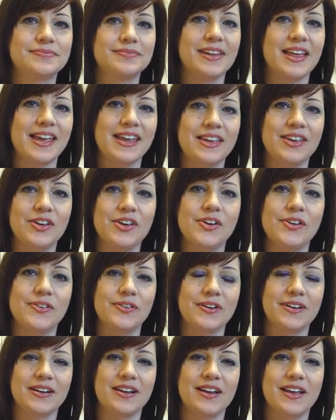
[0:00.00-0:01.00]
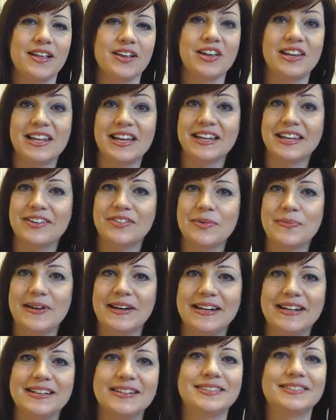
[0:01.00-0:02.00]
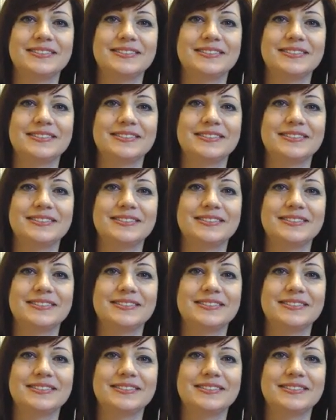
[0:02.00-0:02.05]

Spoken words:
Thank you. Good luck, everybody.